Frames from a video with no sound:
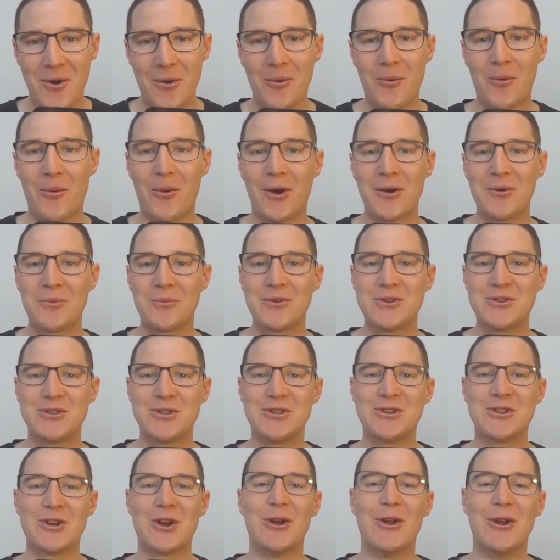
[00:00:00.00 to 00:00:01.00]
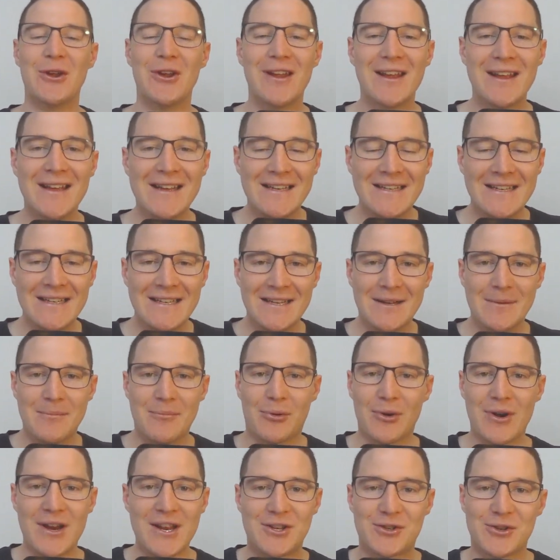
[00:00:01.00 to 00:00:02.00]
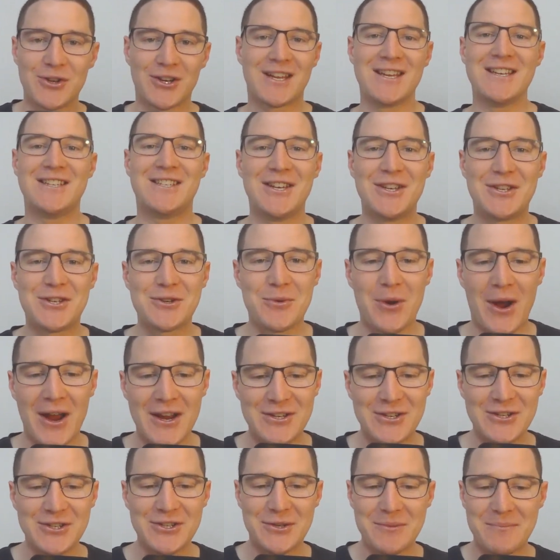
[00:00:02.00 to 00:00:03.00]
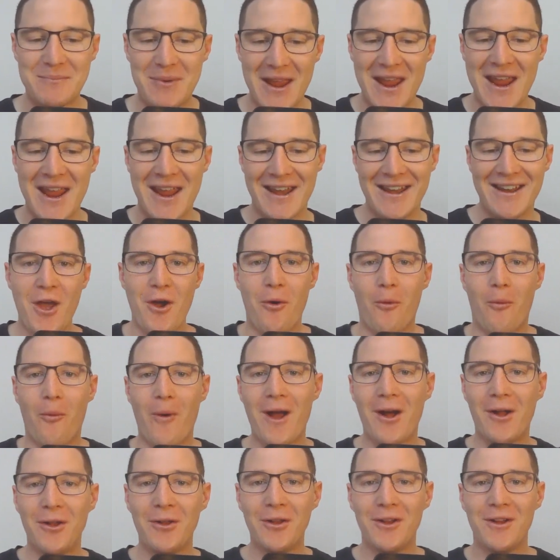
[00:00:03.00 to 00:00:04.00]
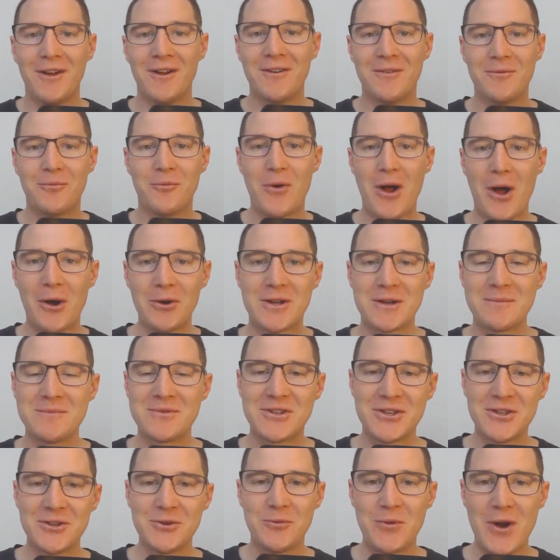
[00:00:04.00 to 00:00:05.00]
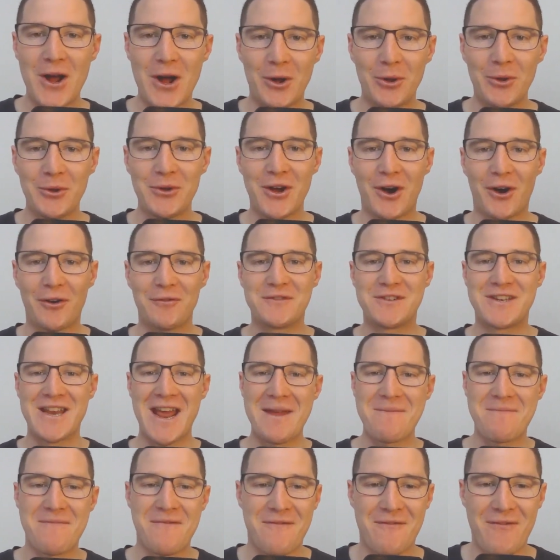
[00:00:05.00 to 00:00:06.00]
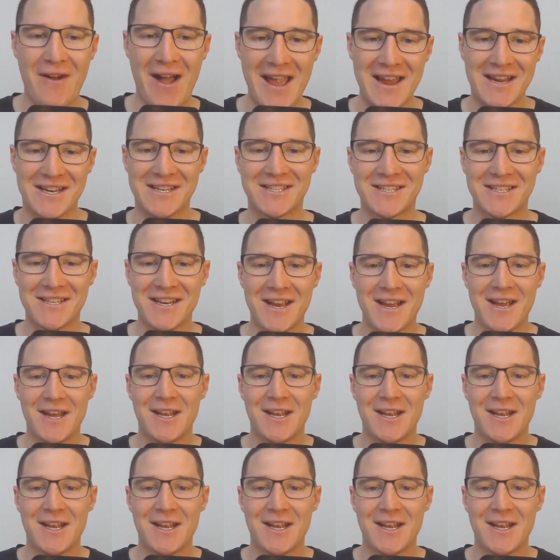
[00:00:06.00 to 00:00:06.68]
What would you do? Pretty tricky situation to be in. Well, welcome to the world of deep fakes.